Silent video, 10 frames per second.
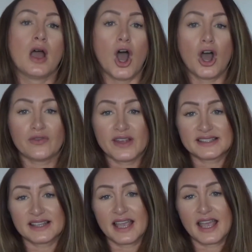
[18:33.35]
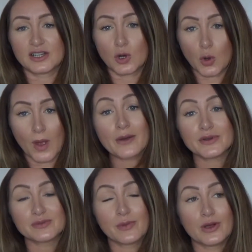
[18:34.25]
Obviously I don't go
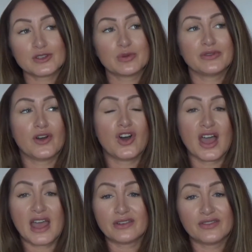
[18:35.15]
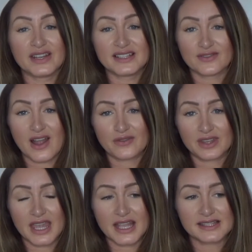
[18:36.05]
out as much before, everything is around
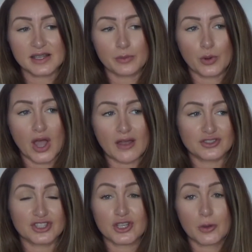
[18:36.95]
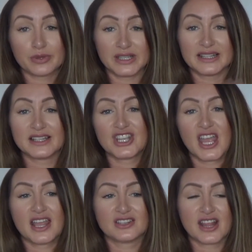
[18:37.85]
the kids, but I've just completely
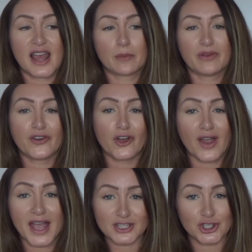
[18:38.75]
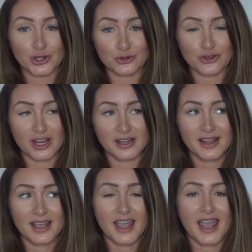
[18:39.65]
changed. Like before I had children,
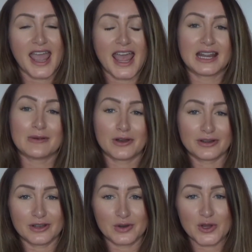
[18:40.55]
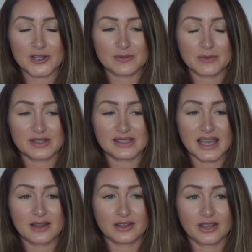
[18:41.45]
anyone who knows me will
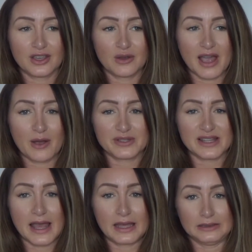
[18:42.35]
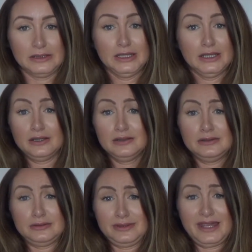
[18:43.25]
tell you, I was like,
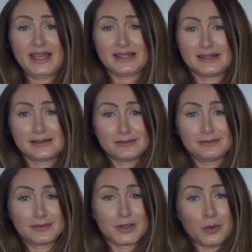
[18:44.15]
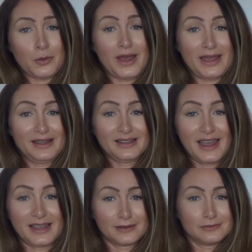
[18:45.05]
oh, kids, go away,
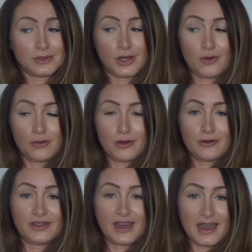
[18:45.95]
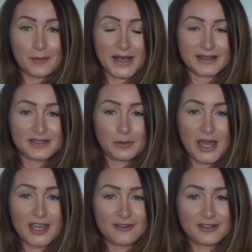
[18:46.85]
like go over there back to your
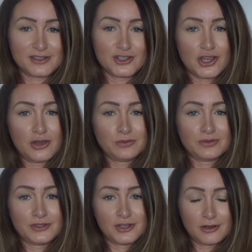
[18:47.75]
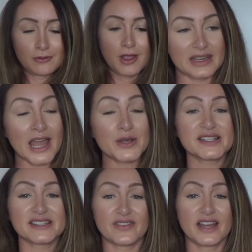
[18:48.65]
parents, shoo. Now
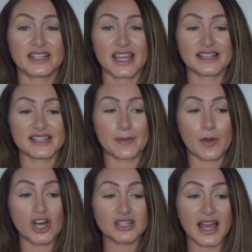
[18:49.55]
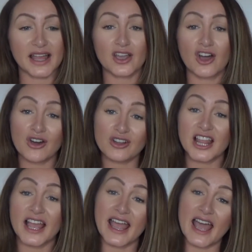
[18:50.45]
since I've had kids, I'm all like, oh,
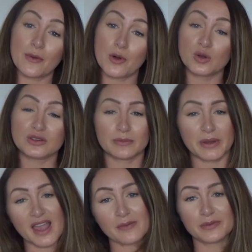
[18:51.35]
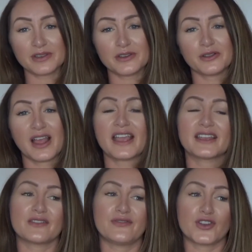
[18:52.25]
like how old the blah, you know,
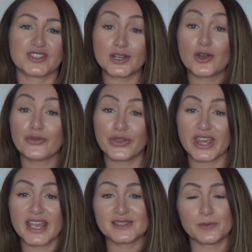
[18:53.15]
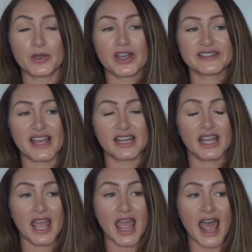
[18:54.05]
like fussing over the kids, because then
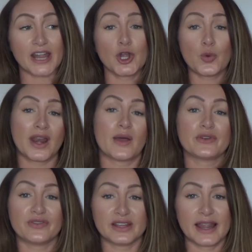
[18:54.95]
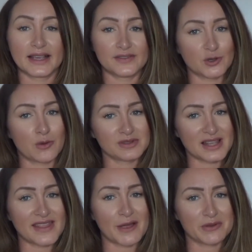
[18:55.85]
I know what I would feel like if someone was
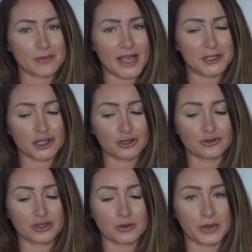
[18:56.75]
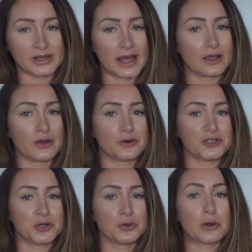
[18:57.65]
like that with my children, going like, oh
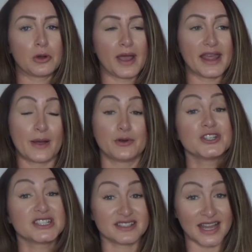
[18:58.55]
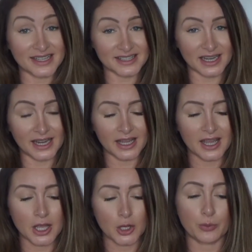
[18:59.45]
shoo, go away. I would understand it,
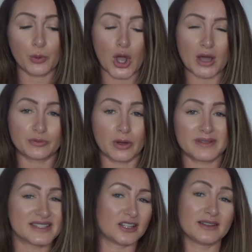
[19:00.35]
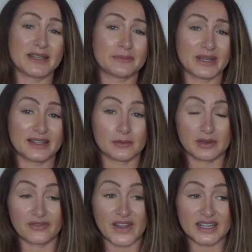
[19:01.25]
but I'd probably still be a little
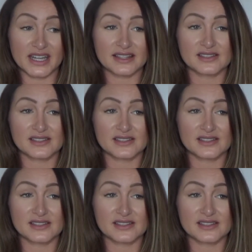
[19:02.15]
bit offended.